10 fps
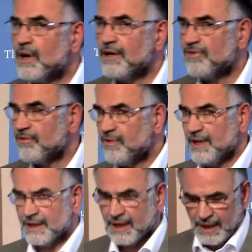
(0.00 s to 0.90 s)
weren't
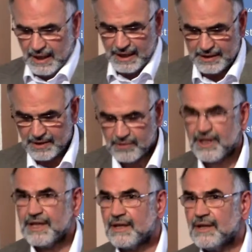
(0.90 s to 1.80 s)
fulfilling the
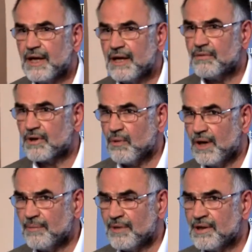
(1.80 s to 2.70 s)
greening
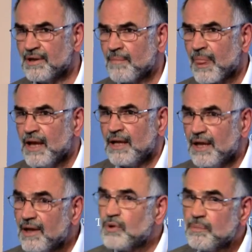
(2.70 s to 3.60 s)
requirements.
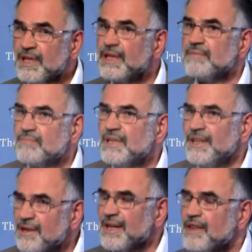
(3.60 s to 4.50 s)
Now that would be,
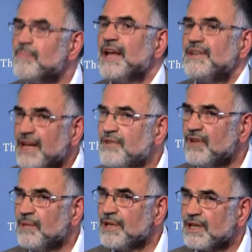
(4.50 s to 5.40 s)
in a sense,
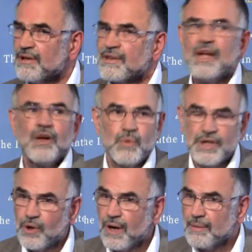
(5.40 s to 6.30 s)
mandatory because we
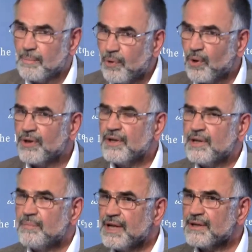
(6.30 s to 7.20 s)
know how important
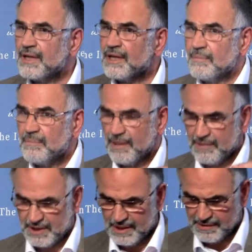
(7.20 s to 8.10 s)
the basic income
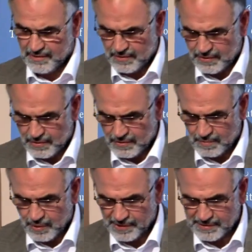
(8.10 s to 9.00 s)
payment is to
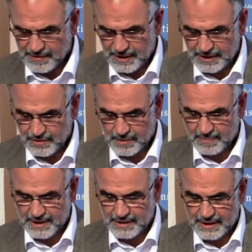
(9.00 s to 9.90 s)
most
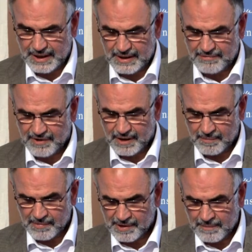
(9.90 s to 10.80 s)
European
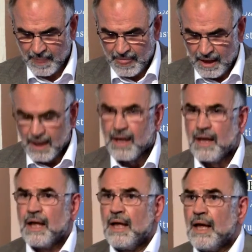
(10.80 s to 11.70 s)
farms.
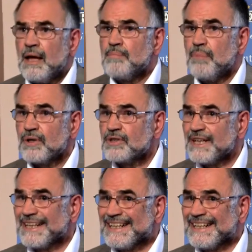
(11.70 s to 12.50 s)
But